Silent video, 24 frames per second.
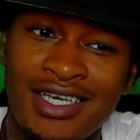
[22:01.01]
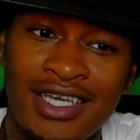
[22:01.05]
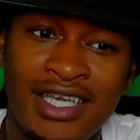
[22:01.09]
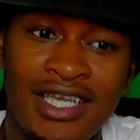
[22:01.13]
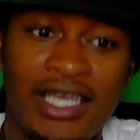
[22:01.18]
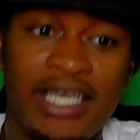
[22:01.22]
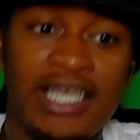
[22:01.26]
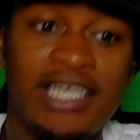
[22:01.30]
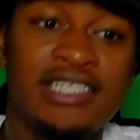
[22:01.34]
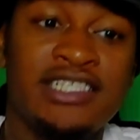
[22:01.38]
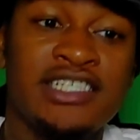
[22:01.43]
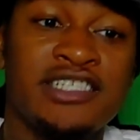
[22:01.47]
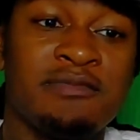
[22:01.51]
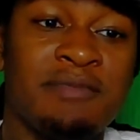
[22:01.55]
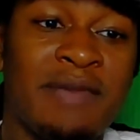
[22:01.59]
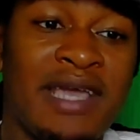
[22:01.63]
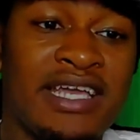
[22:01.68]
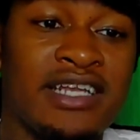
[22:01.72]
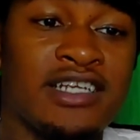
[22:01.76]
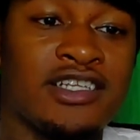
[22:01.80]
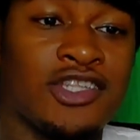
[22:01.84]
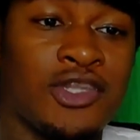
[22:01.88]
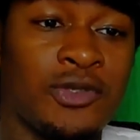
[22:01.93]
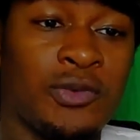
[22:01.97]
He just
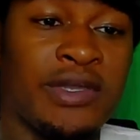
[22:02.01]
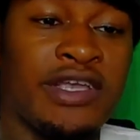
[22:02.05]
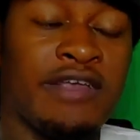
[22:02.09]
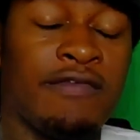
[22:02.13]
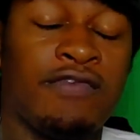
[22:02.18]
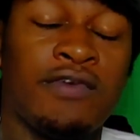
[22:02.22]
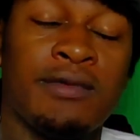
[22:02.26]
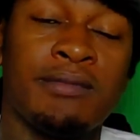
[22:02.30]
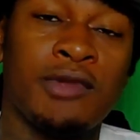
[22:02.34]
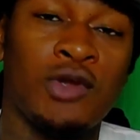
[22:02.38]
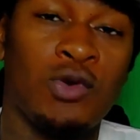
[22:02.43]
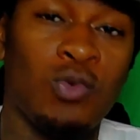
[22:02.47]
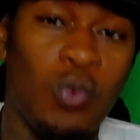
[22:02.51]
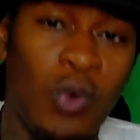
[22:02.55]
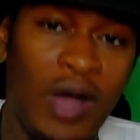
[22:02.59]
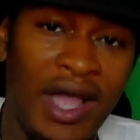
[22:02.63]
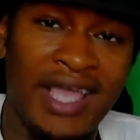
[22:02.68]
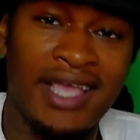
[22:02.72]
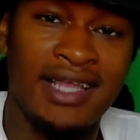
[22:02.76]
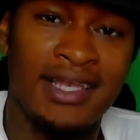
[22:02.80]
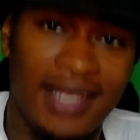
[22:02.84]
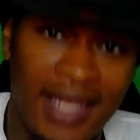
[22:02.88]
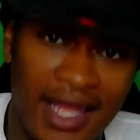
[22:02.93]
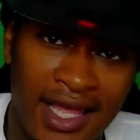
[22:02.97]
made a three from the
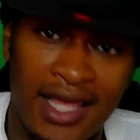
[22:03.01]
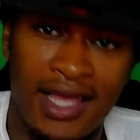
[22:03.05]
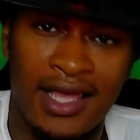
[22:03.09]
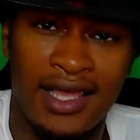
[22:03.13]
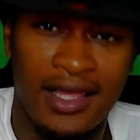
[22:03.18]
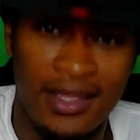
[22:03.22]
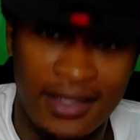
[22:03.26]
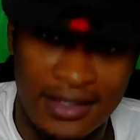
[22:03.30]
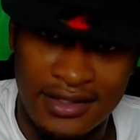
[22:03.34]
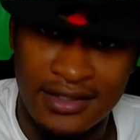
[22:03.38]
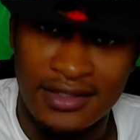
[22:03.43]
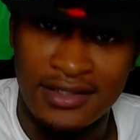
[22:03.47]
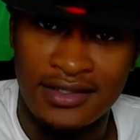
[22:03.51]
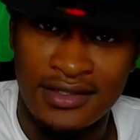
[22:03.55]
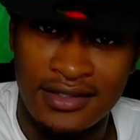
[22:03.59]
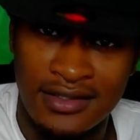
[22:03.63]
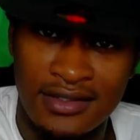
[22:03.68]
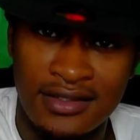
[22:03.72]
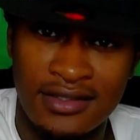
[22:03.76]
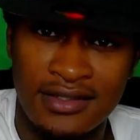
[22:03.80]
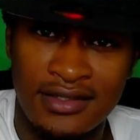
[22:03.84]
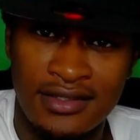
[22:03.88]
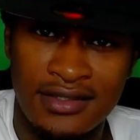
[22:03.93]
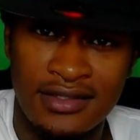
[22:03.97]
white line.
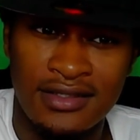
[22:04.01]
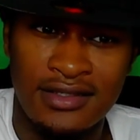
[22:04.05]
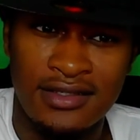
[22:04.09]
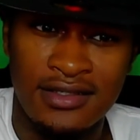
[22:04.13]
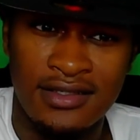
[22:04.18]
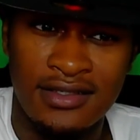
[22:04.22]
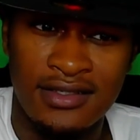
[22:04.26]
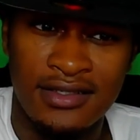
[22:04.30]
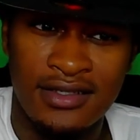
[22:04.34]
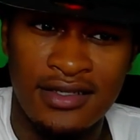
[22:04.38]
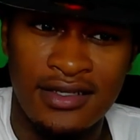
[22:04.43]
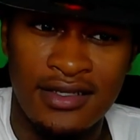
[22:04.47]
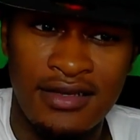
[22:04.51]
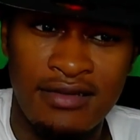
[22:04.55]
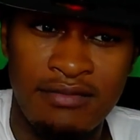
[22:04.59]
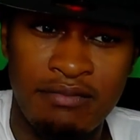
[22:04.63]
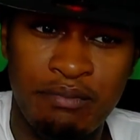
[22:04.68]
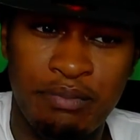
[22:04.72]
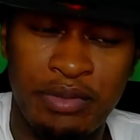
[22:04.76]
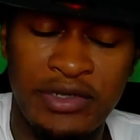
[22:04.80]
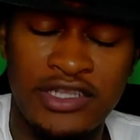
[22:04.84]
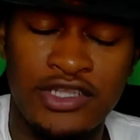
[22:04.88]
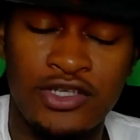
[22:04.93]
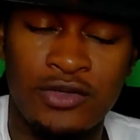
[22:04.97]

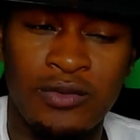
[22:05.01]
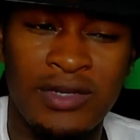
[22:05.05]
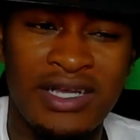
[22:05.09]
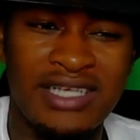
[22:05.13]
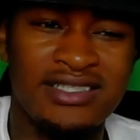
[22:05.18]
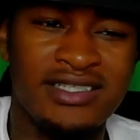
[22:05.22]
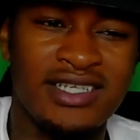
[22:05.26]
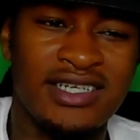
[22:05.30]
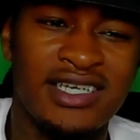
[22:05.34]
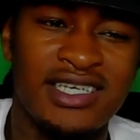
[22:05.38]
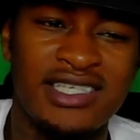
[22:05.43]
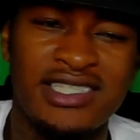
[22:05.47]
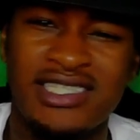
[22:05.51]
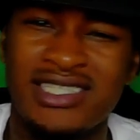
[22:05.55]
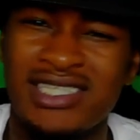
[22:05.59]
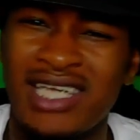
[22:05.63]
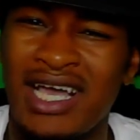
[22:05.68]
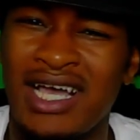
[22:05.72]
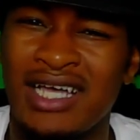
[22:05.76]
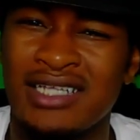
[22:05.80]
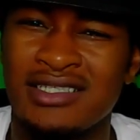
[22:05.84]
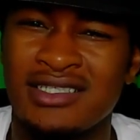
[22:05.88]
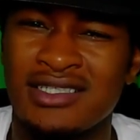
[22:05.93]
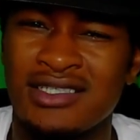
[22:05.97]
But the rest of his
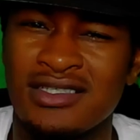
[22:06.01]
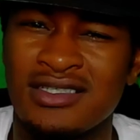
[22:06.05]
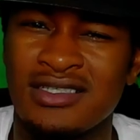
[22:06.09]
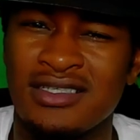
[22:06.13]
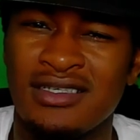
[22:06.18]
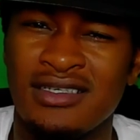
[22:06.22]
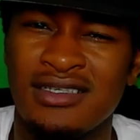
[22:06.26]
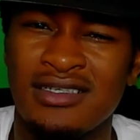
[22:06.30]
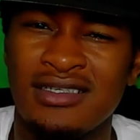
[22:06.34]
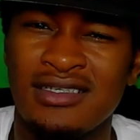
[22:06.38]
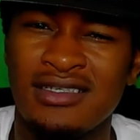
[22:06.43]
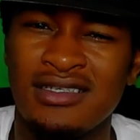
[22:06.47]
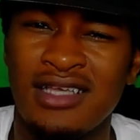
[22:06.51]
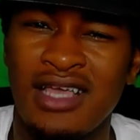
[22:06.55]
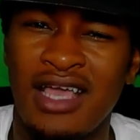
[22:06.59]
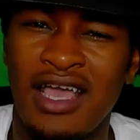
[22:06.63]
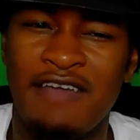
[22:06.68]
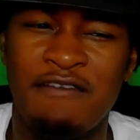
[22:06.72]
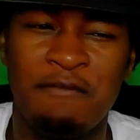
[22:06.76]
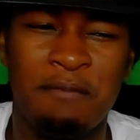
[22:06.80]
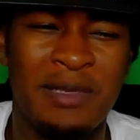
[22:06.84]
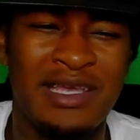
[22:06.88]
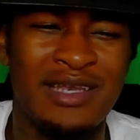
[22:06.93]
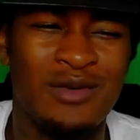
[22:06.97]
shots
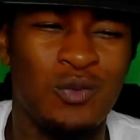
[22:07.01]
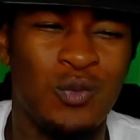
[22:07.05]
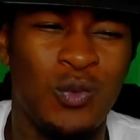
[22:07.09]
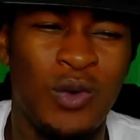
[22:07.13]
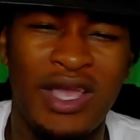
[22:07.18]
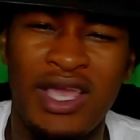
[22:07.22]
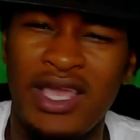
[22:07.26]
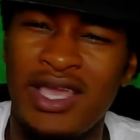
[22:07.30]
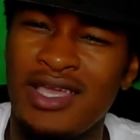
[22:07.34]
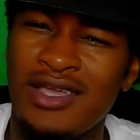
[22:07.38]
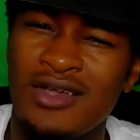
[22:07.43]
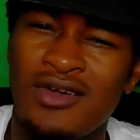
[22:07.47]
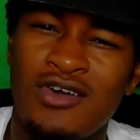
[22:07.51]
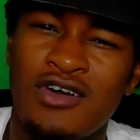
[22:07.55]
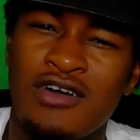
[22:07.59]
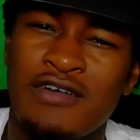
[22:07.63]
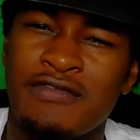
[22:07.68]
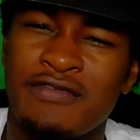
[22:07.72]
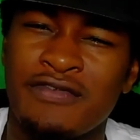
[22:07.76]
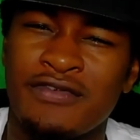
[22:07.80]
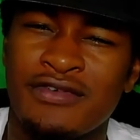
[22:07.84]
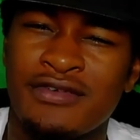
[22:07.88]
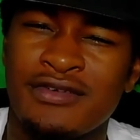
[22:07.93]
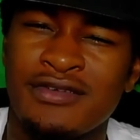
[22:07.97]
have been way off.
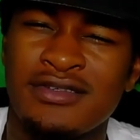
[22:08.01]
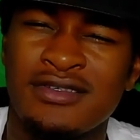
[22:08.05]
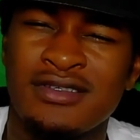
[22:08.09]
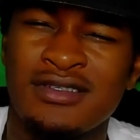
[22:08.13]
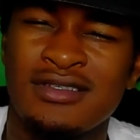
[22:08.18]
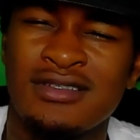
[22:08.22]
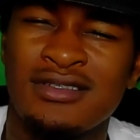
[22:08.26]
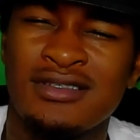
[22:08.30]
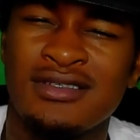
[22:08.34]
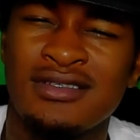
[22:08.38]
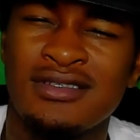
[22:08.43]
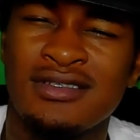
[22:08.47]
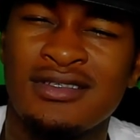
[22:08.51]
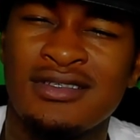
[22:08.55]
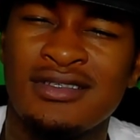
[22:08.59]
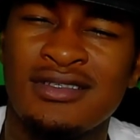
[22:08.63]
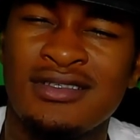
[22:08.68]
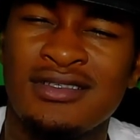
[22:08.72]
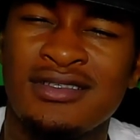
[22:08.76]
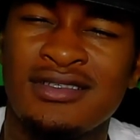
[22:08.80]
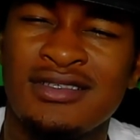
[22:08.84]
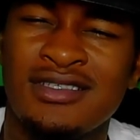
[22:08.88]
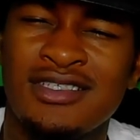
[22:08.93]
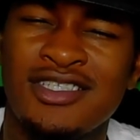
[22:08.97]

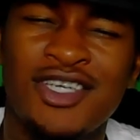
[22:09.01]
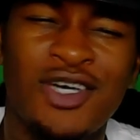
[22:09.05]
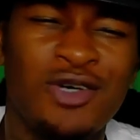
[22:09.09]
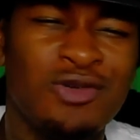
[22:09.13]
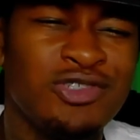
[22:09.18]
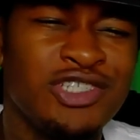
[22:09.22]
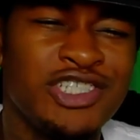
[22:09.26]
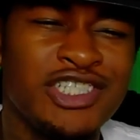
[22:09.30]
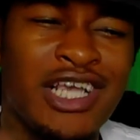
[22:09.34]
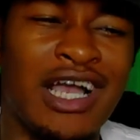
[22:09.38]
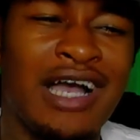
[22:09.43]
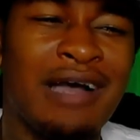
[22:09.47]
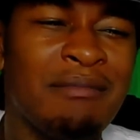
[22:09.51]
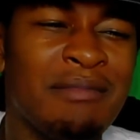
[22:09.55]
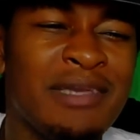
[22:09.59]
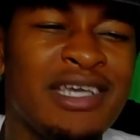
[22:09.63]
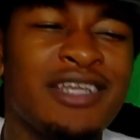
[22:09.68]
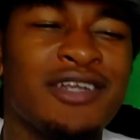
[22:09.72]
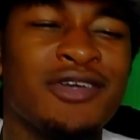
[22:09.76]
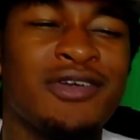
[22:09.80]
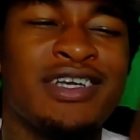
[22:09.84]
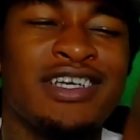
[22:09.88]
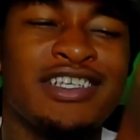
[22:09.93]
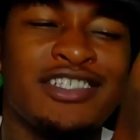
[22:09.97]
Your shot
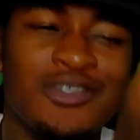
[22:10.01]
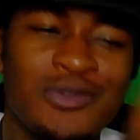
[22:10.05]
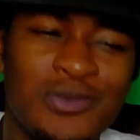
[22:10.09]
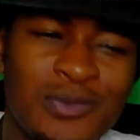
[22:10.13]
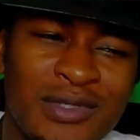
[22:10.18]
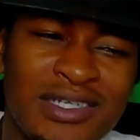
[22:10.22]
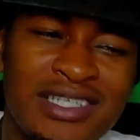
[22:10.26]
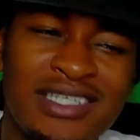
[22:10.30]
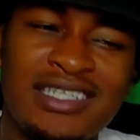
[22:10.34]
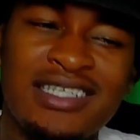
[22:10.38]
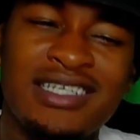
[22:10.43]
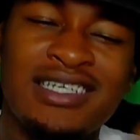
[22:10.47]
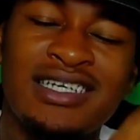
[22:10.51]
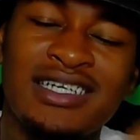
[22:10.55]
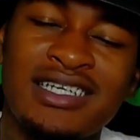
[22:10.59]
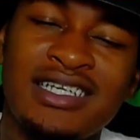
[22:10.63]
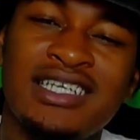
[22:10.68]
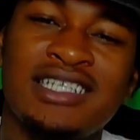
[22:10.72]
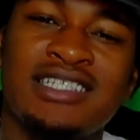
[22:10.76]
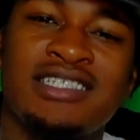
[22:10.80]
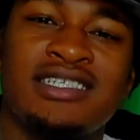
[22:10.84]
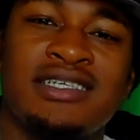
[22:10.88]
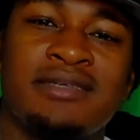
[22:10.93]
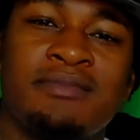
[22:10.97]
meter is really
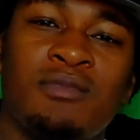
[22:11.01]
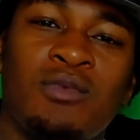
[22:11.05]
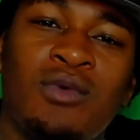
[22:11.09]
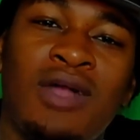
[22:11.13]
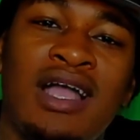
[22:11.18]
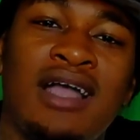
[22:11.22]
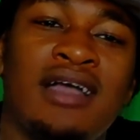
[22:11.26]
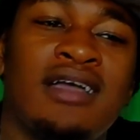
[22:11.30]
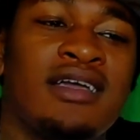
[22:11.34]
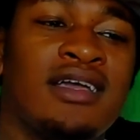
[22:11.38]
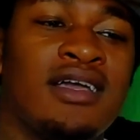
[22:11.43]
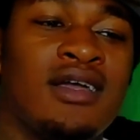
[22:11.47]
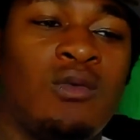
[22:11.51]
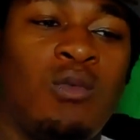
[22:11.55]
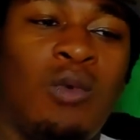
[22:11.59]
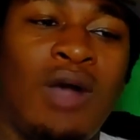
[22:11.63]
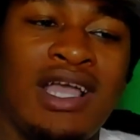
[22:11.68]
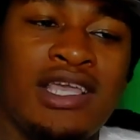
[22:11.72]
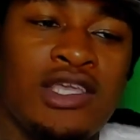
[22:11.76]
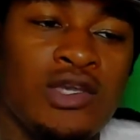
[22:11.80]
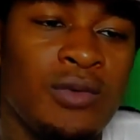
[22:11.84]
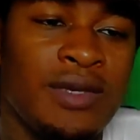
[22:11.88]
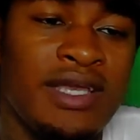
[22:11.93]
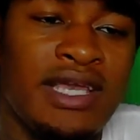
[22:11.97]
glitching, bro. Why
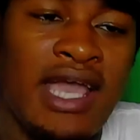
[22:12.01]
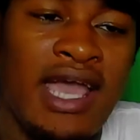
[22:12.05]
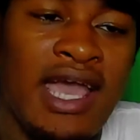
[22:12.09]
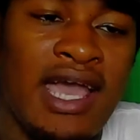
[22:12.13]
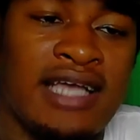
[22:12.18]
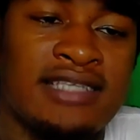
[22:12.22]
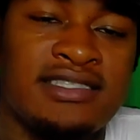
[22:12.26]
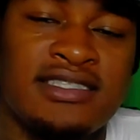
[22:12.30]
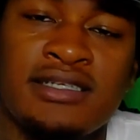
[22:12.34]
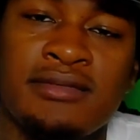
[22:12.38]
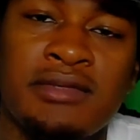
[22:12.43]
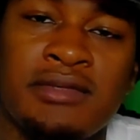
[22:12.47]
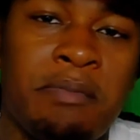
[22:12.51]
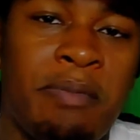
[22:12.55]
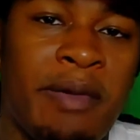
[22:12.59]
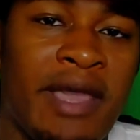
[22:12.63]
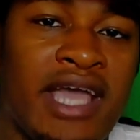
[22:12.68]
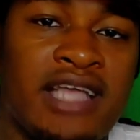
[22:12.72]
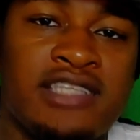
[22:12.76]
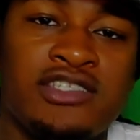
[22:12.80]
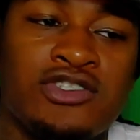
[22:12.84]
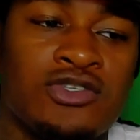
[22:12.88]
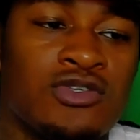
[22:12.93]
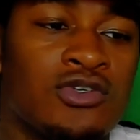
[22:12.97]
you ain't ask them to
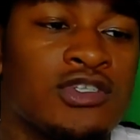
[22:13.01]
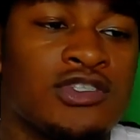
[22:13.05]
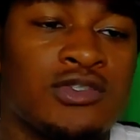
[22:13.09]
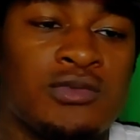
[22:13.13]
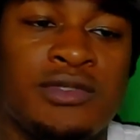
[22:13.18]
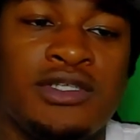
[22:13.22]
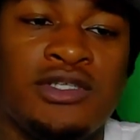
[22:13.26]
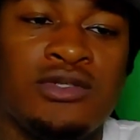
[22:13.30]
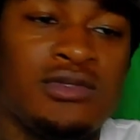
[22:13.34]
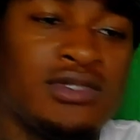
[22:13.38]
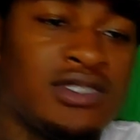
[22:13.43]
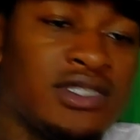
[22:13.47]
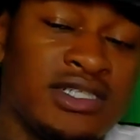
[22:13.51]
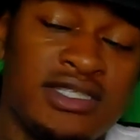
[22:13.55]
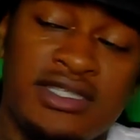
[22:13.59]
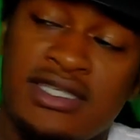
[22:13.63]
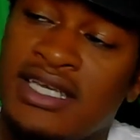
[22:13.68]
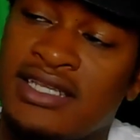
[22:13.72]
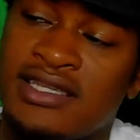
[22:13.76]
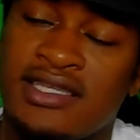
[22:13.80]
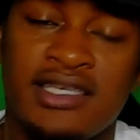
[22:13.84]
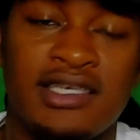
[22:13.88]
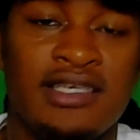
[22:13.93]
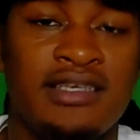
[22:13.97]
patch yours when you was just
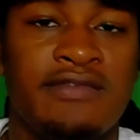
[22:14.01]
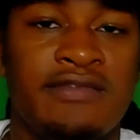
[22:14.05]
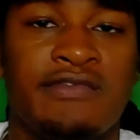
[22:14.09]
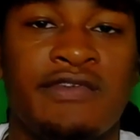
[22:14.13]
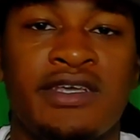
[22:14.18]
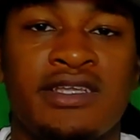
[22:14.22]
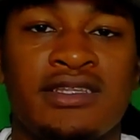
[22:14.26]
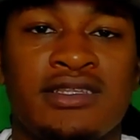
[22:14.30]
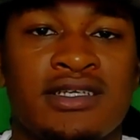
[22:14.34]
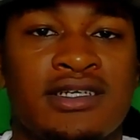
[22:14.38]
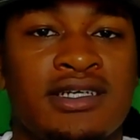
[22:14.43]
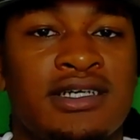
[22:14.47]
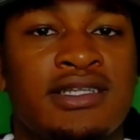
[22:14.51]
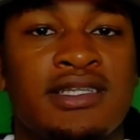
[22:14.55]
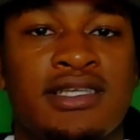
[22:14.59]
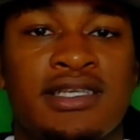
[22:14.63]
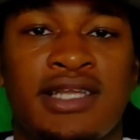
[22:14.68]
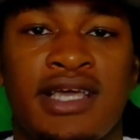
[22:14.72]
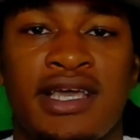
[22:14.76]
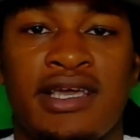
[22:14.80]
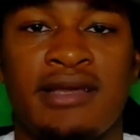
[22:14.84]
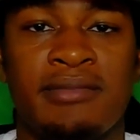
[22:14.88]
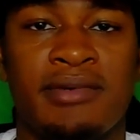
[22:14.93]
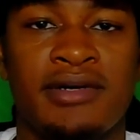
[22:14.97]
at the event the other
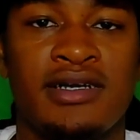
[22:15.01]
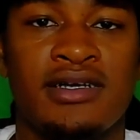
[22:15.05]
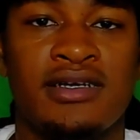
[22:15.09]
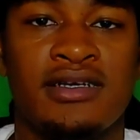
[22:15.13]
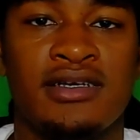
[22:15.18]
day, bro?